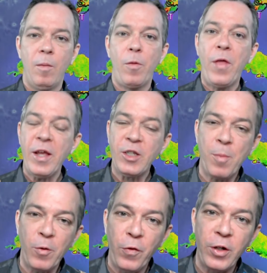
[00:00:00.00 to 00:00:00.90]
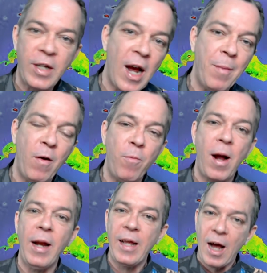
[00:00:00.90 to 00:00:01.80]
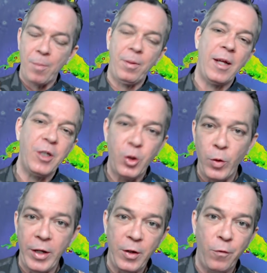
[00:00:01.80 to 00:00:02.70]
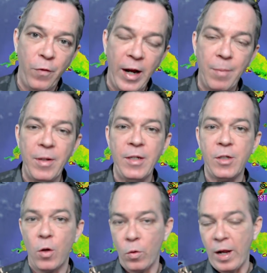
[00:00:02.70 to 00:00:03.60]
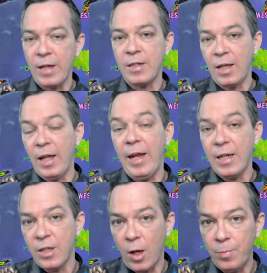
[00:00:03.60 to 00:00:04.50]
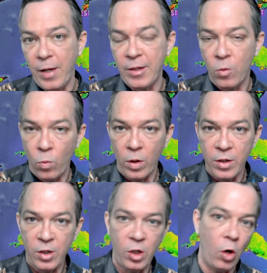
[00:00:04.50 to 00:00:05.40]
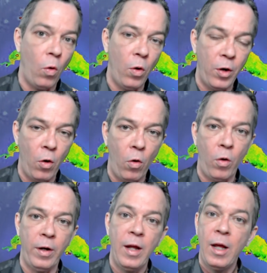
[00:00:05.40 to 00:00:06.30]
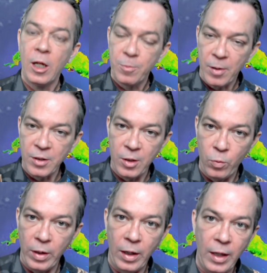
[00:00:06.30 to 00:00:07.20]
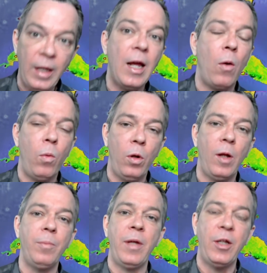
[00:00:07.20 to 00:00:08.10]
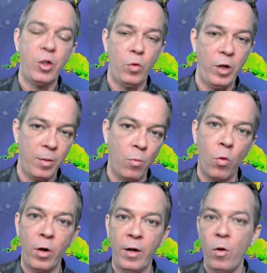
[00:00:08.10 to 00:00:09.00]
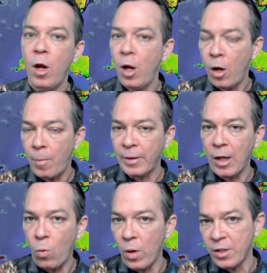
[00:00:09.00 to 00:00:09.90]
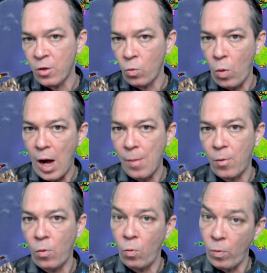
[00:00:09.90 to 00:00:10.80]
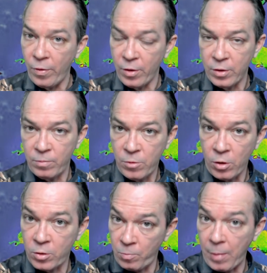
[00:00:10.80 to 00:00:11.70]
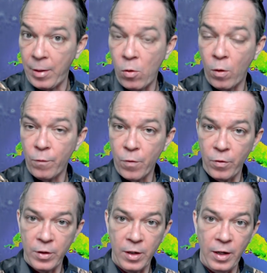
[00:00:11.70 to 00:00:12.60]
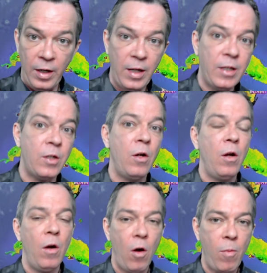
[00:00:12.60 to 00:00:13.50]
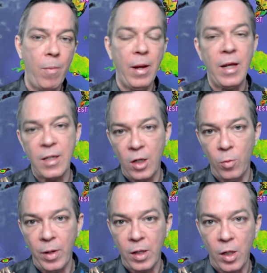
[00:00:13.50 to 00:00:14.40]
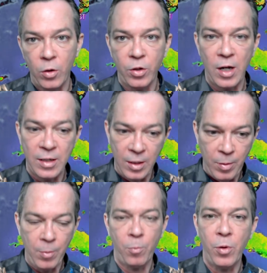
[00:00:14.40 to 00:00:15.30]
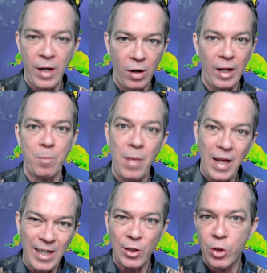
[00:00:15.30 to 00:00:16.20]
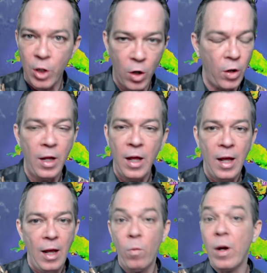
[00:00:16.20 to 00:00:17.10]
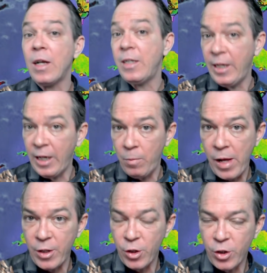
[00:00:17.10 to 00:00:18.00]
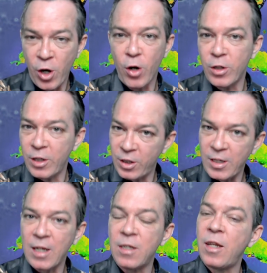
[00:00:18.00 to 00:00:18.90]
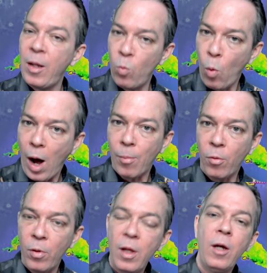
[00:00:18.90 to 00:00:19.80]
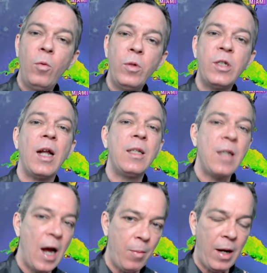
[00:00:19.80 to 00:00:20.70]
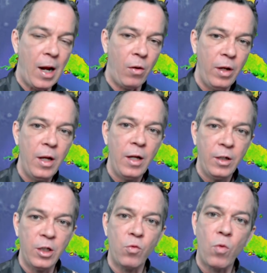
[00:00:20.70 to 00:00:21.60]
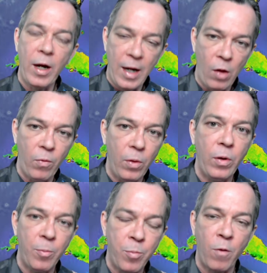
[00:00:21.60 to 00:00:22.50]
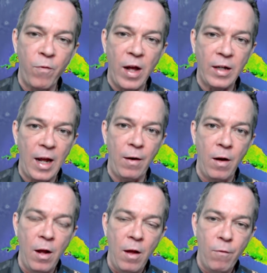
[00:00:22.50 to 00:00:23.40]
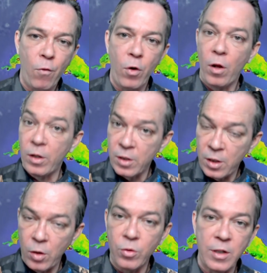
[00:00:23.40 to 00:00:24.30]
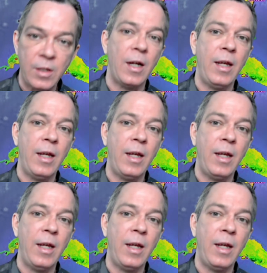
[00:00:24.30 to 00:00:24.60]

Well, thank you so much for your time, everybody. God bless you and your family. So as the latest updates on what's going on, especially with Lee, I will update you in the morning about that western wobble, whether it starts maybe going further to the east, or maybe it gets a little bit closer, because I see people putting out like major turn. We're not seeing any major turns. It's just that same wobble. We just got to time it out just right. Now, I will perfect that for y'all as close as I